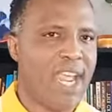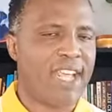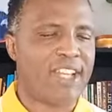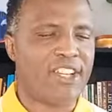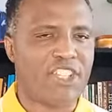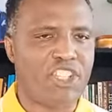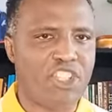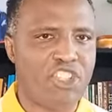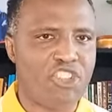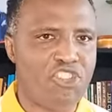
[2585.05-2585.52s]

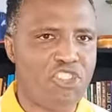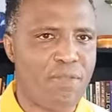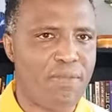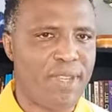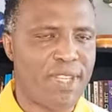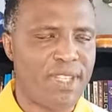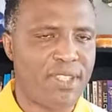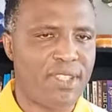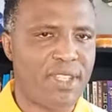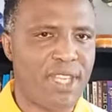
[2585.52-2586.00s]

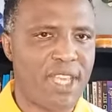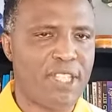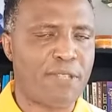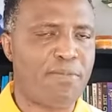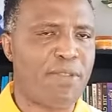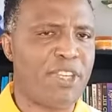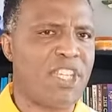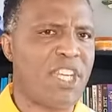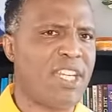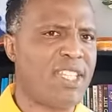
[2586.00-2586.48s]
extremist,
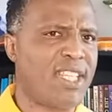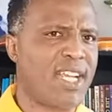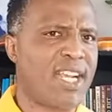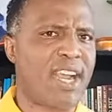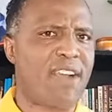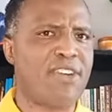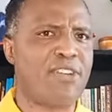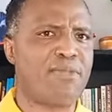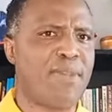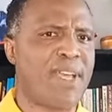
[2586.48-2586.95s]
especially in the
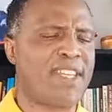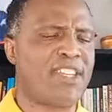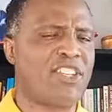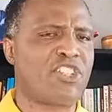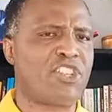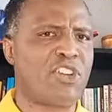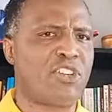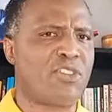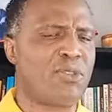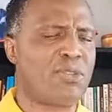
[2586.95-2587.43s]
charismatic
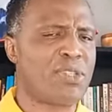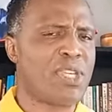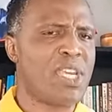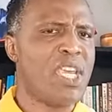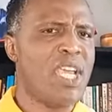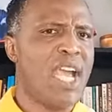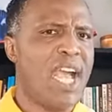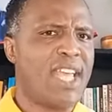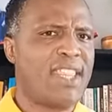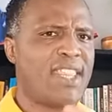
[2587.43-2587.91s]
circles.
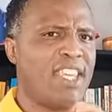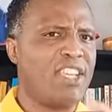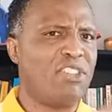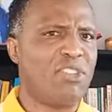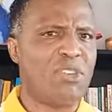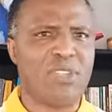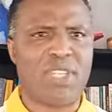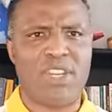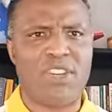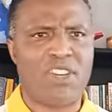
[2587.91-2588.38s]
I think
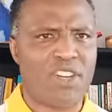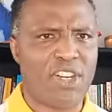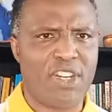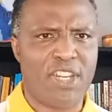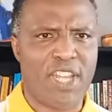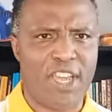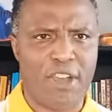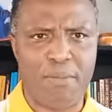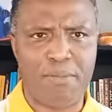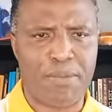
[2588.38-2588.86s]
those are not going
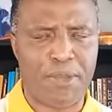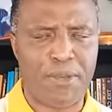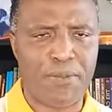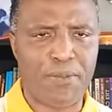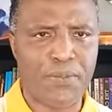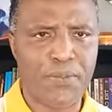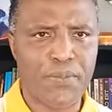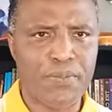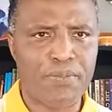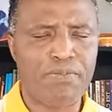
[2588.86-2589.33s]
to help you.
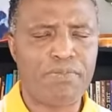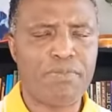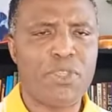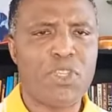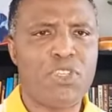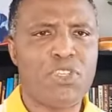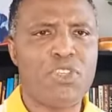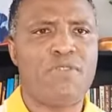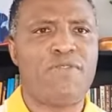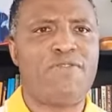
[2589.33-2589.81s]

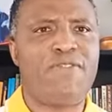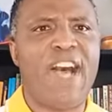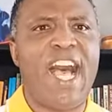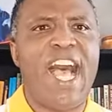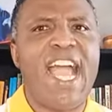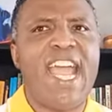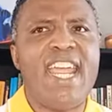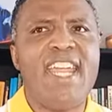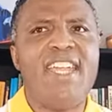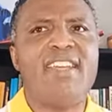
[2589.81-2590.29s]
So
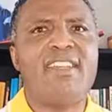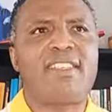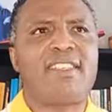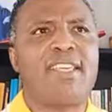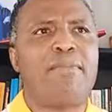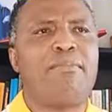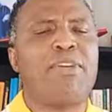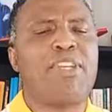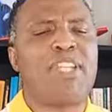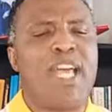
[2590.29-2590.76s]
find
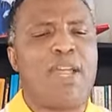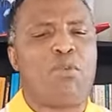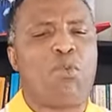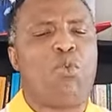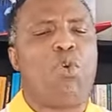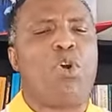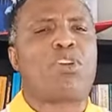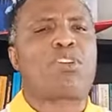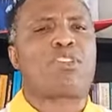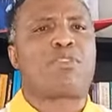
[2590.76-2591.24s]
somebody that
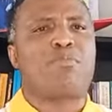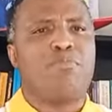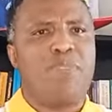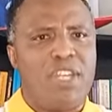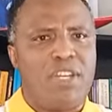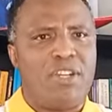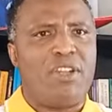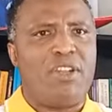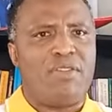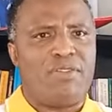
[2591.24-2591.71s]
walks
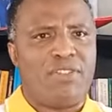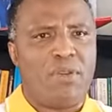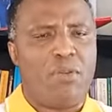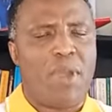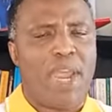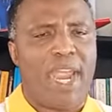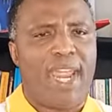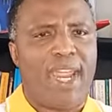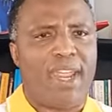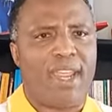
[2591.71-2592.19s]
middle of the
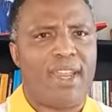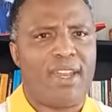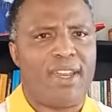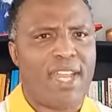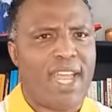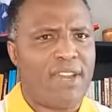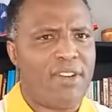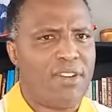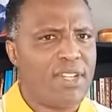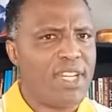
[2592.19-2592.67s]
way.
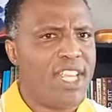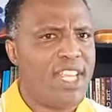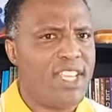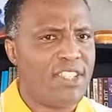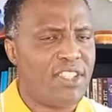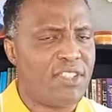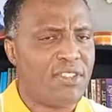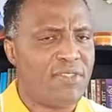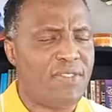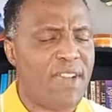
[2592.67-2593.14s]
They are not
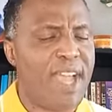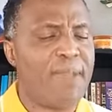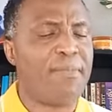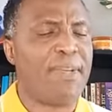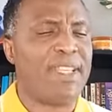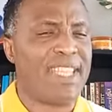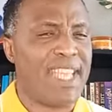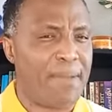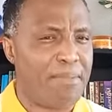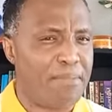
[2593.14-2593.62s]
easy to find,
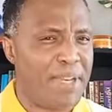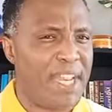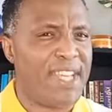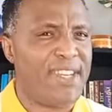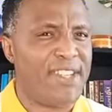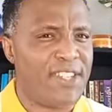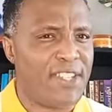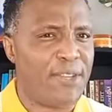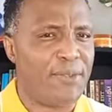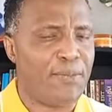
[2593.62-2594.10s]
but there are
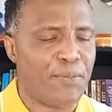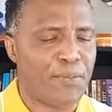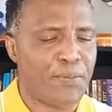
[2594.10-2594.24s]
plenty.